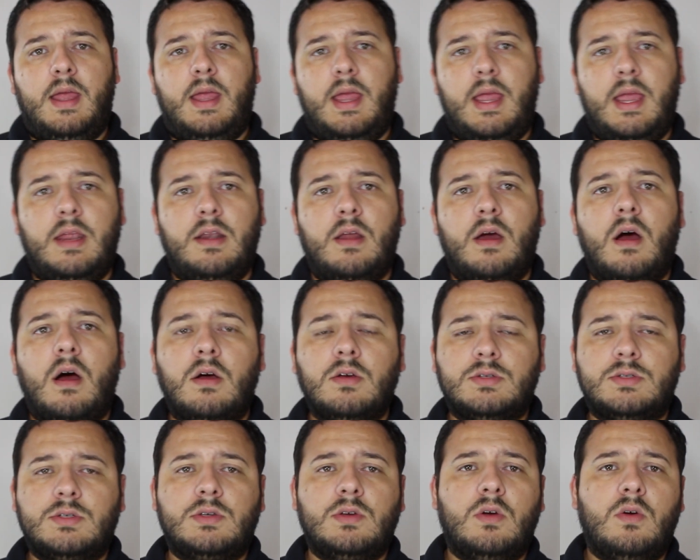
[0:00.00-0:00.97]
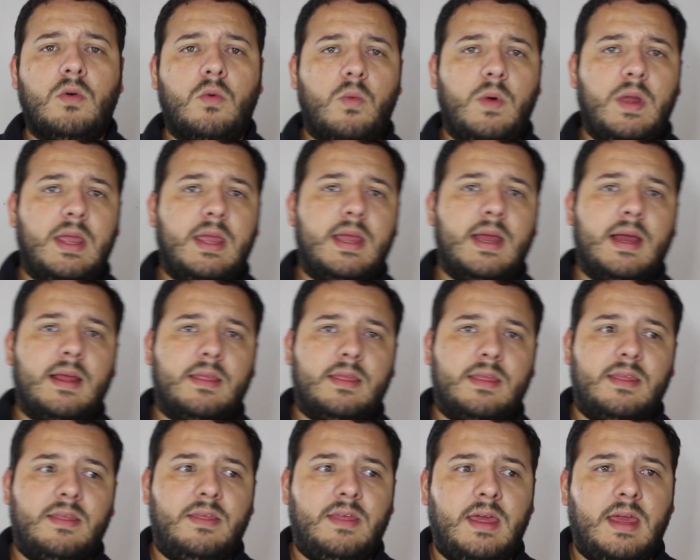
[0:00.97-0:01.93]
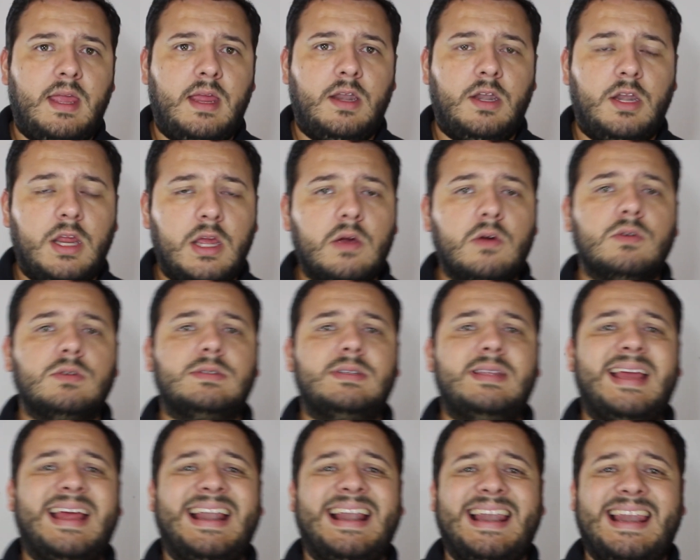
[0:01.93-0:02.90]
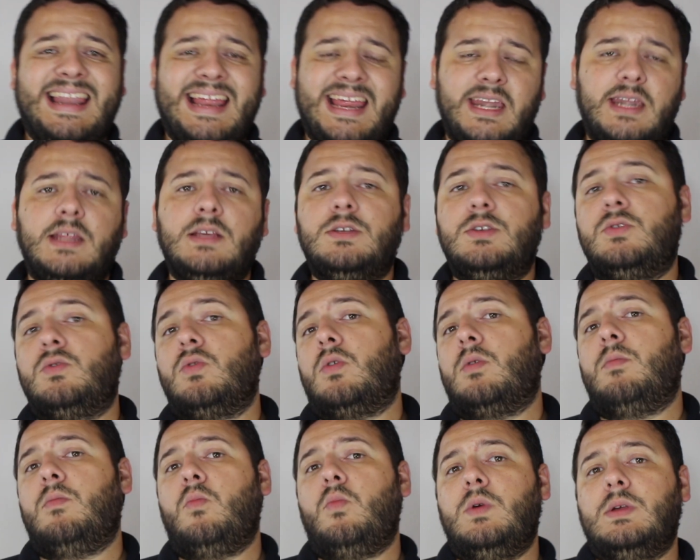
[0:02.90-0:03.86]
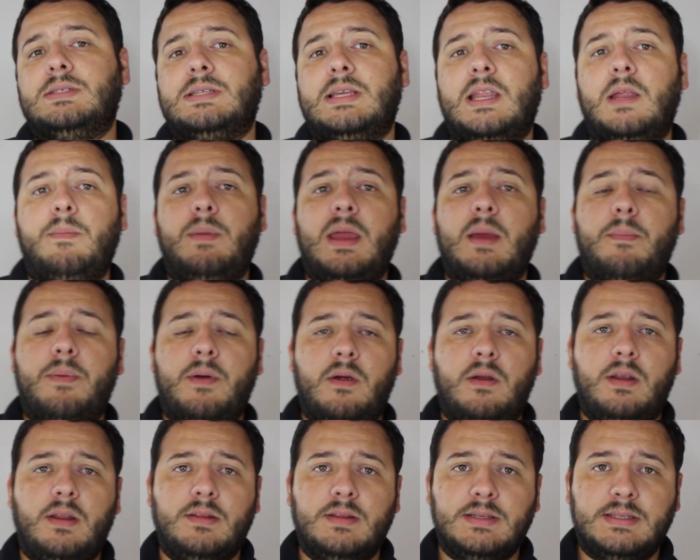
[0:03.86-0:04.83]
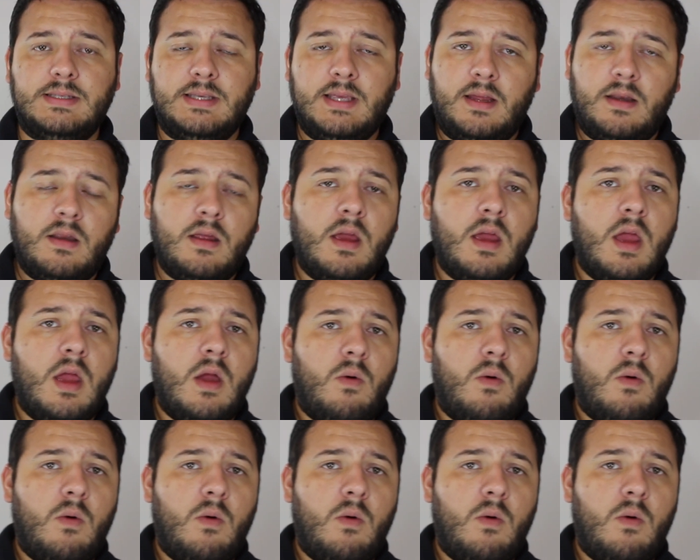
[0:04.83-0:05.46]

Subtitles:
And also we got the news that Lightning Storm was going to be appearing in the set.